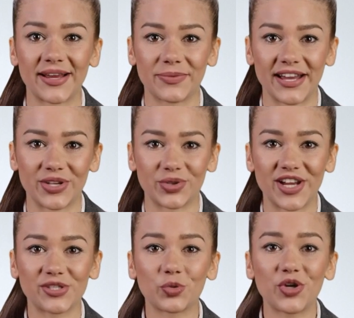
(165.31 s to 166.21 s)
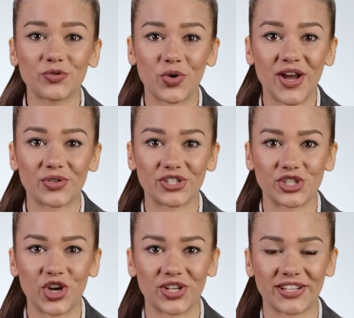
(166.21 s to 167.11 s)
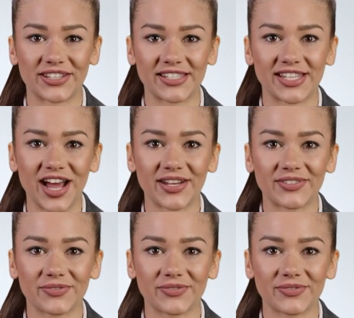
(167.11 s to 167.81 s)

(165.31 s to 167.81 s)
and make it less worthwhile to target this app.